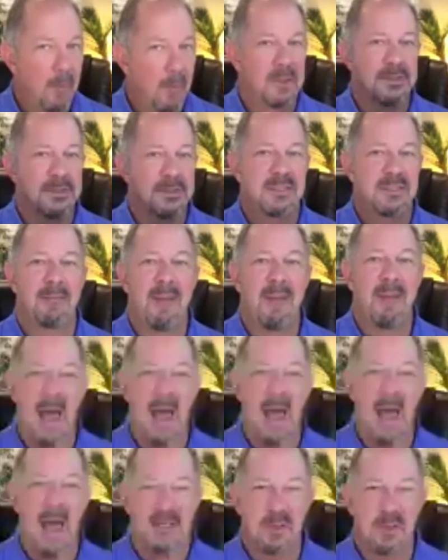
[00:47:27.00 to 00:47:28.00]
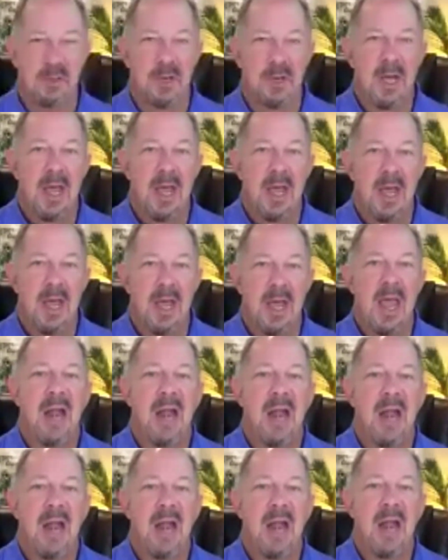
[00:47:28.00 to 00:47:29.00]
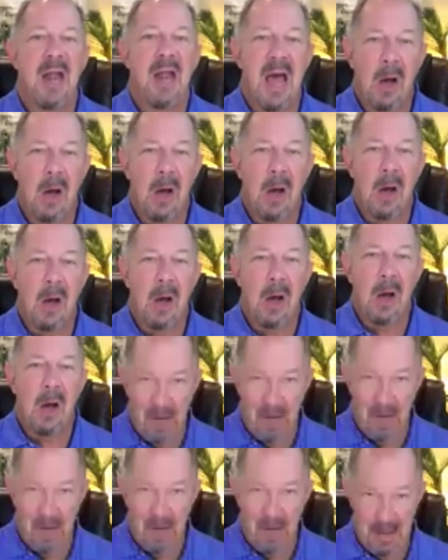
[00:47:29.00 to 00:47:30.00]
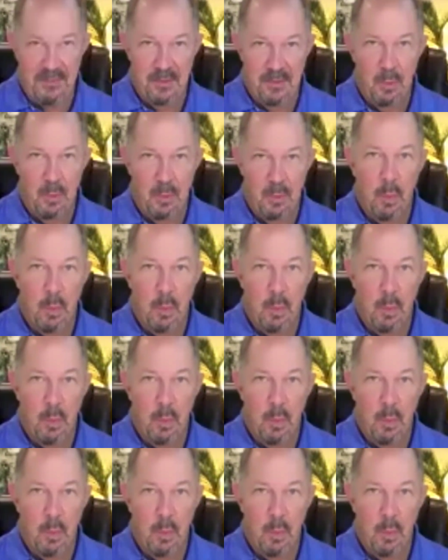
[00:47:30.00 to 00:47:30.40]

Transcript: almost at a maximum, and an hour a month.